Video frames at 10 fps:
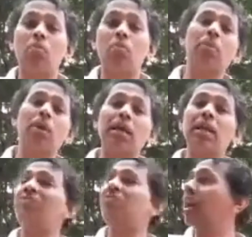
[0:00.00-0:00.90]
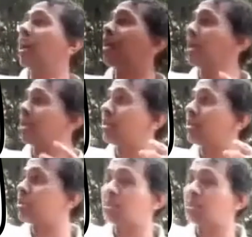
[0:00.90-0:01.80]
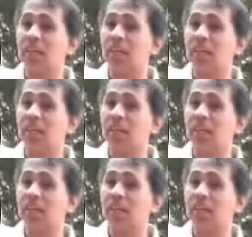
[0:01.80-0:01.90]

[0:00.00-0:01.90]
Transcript: people really felt that this is